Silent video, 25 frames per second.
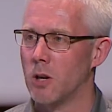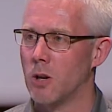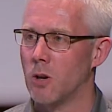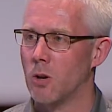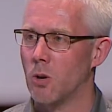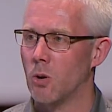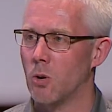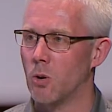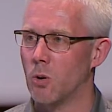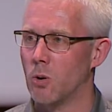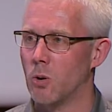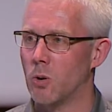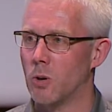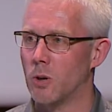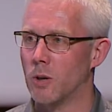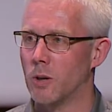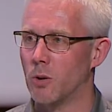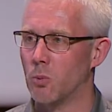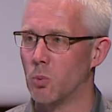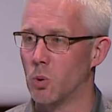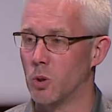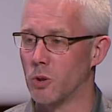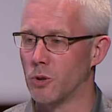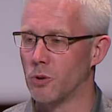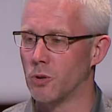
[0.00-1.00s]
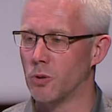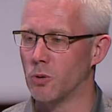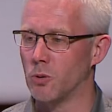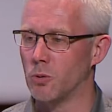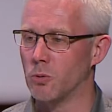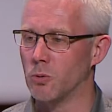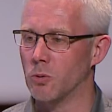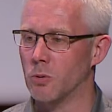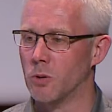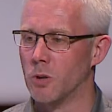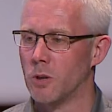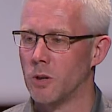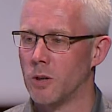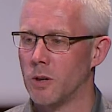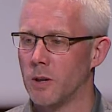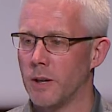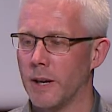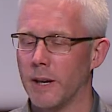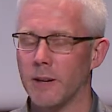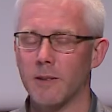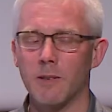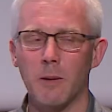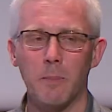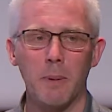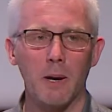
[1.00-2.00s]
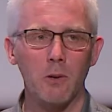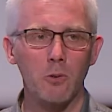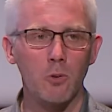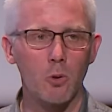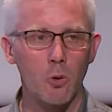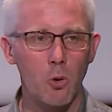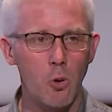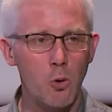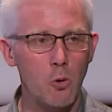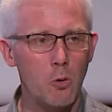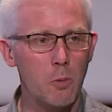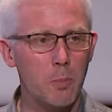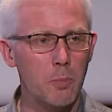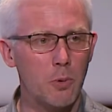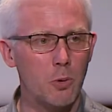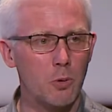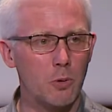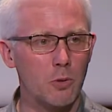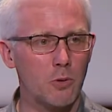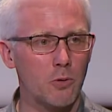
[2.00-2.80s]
would do. It's about cookbooks.